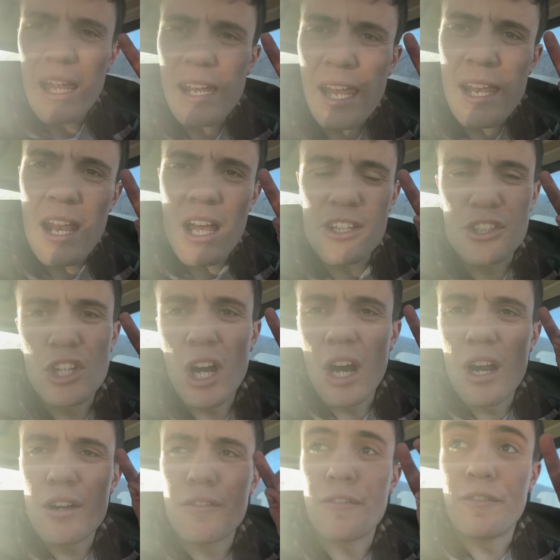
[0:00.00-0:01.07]
then that's
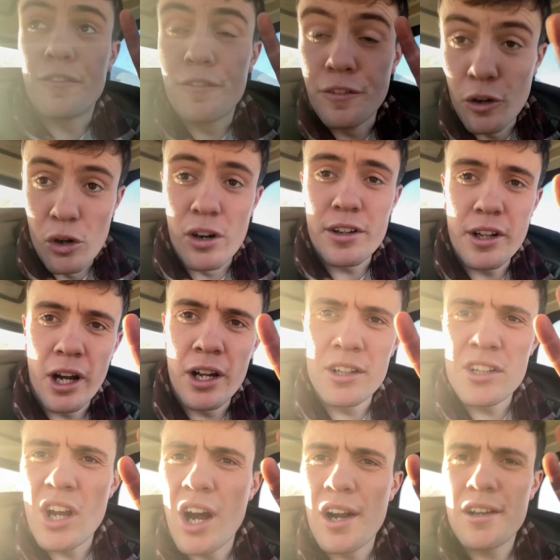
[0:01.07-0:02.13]
yard 4 done,
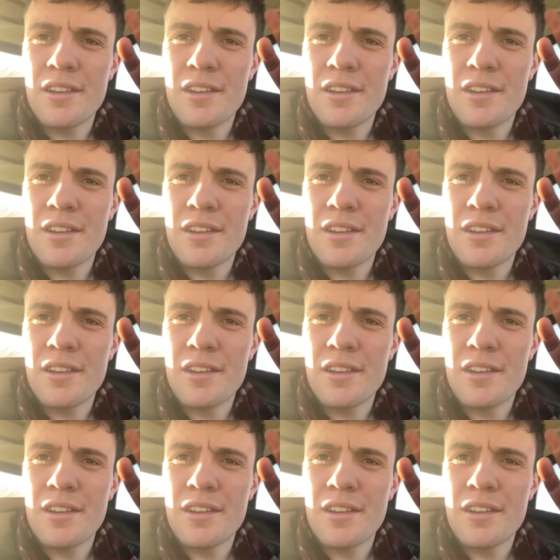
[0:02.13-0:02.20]
yard